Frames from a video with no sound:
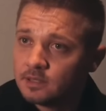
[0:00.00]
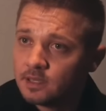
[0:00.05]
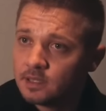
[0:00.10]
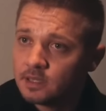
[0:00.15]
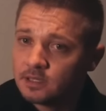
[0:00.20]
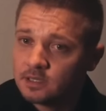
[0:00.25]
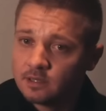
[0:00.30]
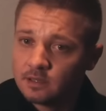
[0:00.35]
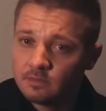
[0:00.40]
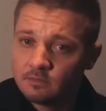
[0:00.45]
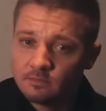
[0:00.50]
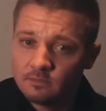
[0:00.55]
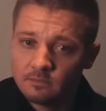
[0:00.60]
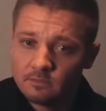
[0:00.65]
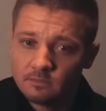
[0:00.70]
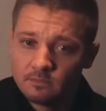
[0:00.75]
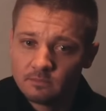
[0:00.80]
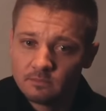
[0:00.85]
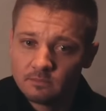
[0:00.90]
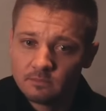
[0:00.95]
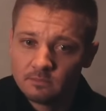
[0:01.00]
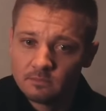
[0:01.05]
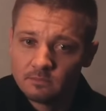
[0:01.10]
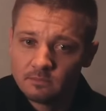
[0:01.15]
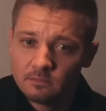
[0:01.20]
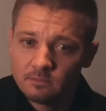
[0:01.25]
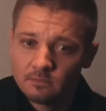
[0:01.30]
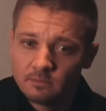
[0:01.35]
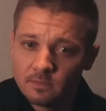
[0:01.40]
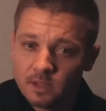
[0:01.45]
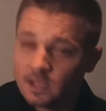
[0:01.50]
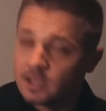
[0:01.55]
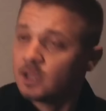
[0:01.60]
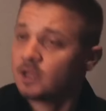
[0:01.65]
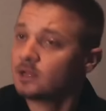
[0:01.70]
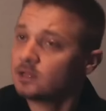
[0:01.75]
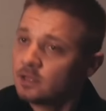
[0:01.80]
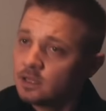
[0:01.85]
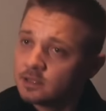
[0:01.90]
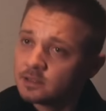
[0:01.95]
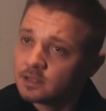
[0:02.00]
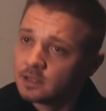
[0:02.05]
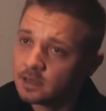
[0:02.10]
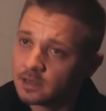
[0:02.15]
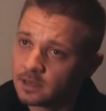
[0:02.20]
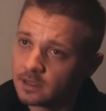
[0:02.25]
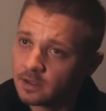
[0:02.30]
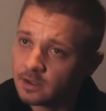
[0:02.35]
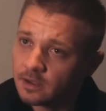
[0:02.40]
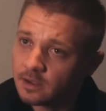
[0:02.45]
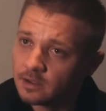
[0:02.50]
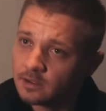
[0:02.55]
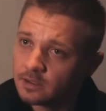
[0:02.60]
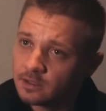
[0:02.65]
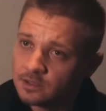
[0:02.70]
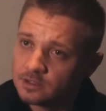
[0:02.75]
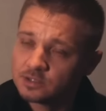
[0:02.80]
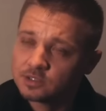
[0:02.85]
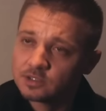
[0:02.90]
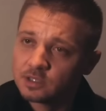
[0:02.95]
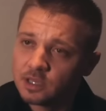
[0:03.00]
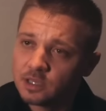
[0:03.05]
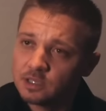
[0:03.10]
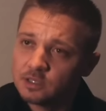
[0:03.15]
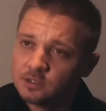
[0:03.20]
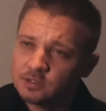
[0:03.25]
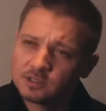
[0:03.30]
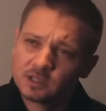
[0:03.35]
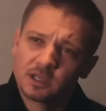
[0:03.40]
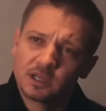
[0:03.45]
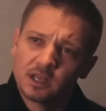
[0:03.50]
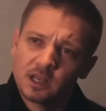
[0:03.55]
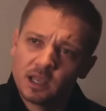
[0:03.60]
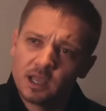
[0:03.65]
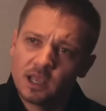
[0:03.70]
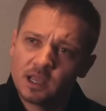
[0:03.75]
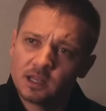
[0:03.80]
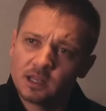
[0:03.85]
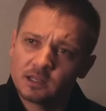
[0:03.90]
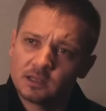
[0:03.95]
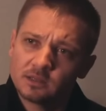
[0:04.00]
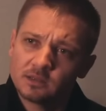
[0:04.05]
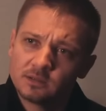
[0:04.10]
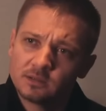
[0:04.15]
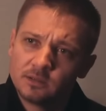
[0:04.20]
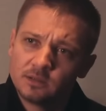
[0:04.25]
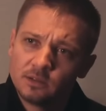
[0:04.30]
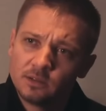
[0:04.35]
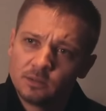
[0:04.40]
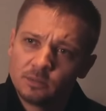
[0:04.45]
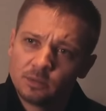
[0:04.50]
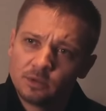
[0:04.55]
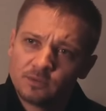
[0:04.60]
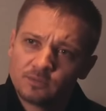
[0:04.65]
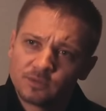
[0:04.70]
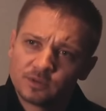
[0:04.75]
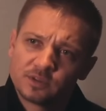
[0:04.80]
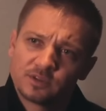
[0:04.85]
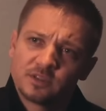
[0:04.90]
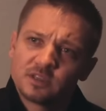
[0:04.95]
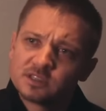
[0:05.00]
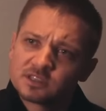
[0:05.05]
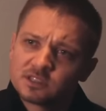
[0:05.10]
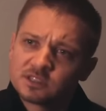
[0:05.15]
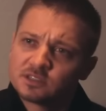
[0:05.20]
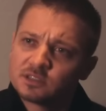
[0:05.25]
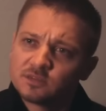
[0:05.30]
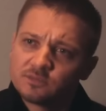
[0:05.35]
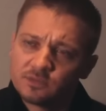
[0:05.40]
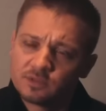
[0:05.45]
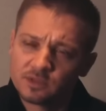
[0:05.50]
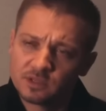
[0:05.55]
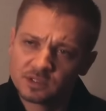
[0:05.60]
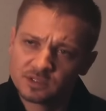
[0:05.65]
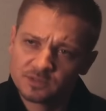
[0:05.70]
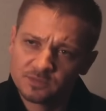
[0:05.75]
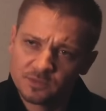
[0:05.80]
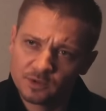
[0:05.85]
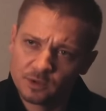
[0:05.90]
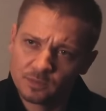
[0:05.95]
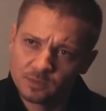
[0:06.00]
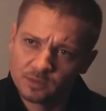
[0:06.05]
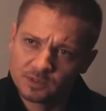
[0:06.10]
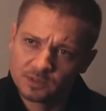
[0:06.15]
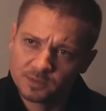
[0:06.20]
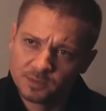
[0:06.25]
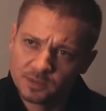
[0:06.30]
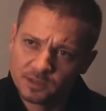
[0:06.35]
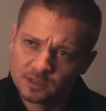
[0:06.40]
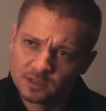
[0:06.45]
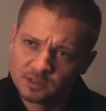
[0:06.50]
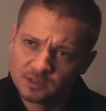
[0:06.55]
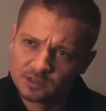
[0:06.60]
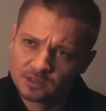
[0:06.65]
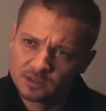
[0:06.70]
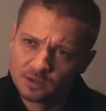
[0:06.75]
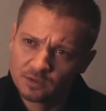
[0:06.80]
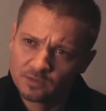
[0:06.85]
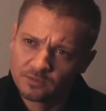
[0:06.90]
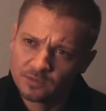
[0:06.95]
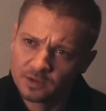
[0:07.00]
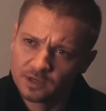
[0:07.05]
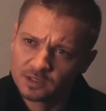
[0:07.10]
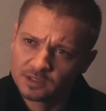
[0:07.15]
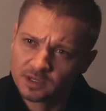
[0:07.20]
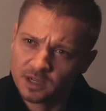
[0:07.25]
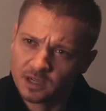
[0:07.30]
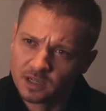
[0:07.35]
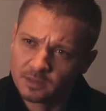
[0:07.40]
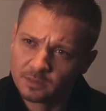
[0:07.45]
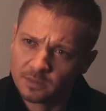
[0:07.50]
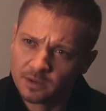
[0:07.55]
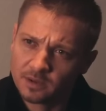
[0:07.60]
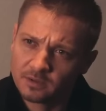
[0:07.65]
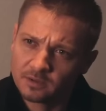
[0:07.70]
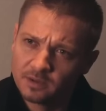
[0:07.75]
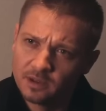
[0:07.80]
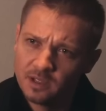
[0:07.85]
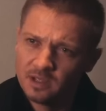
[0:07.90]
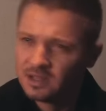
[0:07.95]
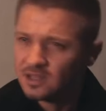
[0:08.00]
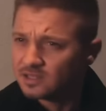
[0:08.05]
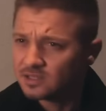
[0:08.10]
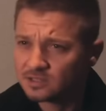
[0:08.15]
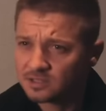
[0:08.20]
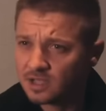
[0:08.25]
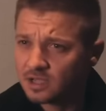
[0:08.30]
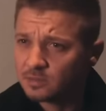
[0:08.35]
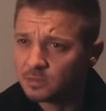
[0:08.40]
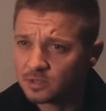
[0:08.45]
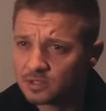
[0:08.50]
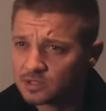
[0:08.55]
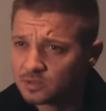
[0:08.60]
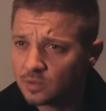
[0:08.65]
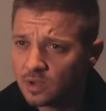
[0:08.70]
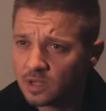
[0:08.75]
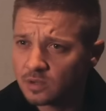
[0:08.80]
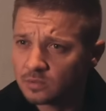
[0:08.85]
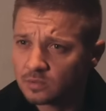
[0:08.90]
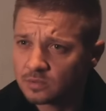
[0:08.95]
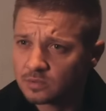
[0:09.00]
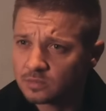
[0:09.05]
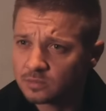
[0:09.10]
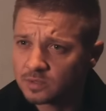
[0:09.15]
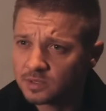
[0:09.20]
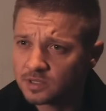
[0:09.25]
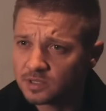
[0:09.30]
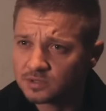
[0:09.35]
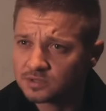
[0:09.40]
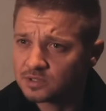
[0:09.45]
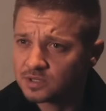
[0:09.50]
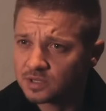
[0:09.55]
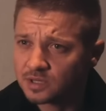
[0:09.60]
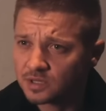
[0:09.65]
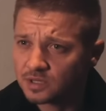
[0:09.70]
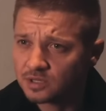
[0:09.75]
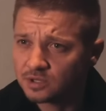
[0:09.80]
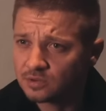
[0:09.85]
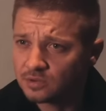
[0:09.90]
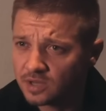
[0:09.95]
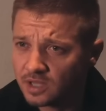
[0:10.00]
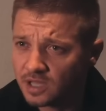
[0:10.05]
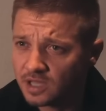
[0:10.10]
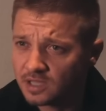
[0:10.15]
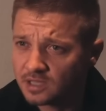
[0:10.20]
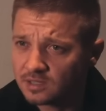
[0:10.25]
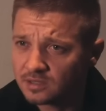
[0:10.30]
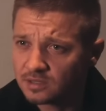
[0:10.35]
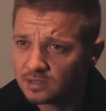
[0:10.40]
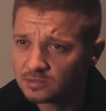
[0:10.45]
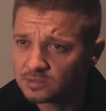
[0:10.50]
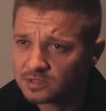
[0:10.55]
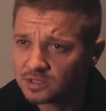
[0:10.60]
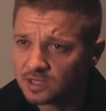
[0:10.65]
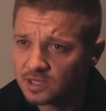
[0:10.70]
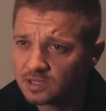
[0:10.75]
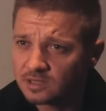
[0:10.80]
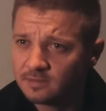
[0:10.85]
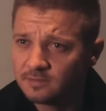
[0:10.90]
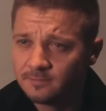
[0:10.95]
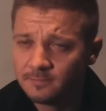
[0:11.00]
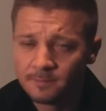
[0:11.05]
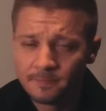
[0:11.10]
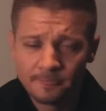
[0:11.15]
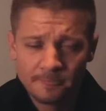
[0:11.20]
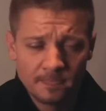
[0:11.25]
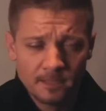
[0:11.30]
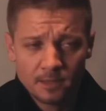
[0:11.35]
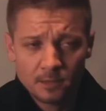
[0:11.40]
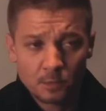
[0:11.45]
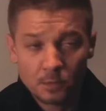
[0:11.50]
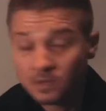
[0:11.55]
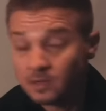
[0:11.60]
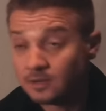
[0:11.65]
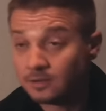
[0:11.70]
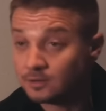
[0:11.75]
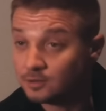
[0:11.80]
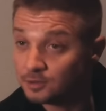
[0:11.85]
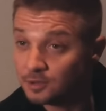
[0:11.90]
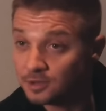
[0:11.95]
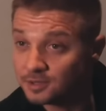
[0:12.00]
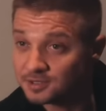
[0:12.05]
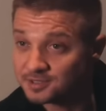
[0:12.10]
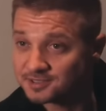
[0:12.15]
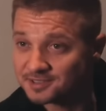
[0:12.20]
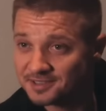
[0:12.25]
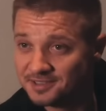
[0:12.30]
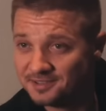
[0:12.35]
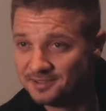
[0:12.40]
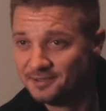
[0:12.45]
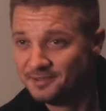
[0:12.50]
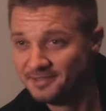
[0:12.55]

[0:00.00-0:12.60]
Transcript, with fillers: That um, I kind of like that now. I used to I used to kind of hate it, but for this is for this film, it's right. been so fun to talk about to talk about SWAT wouldn't be interesting in the Q&A, you know right. what I'm saying? Yeah. And we didn't do those.